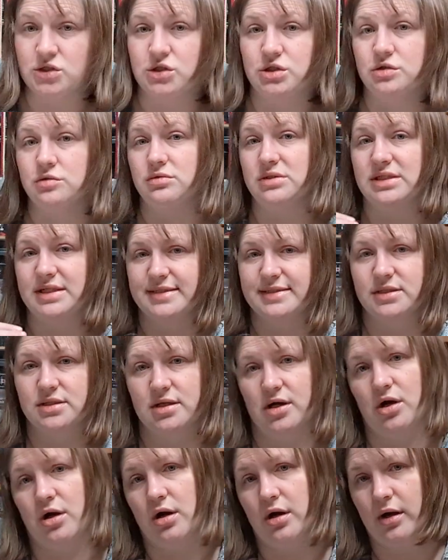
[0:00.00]
to
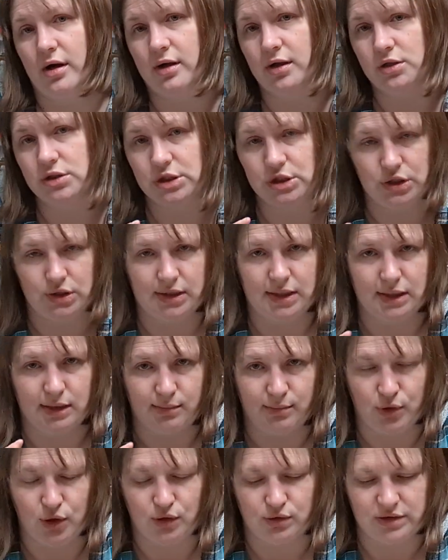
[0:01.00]
discard during a
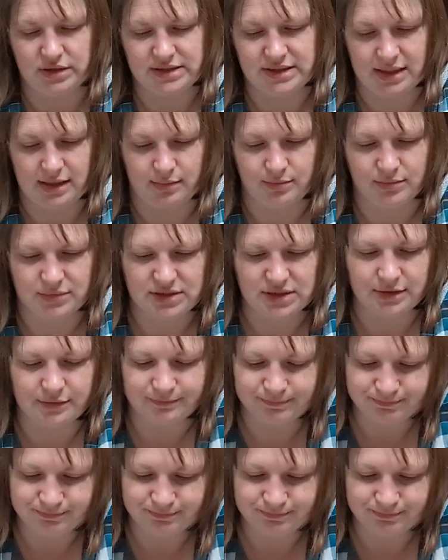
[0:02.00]
murder attempt.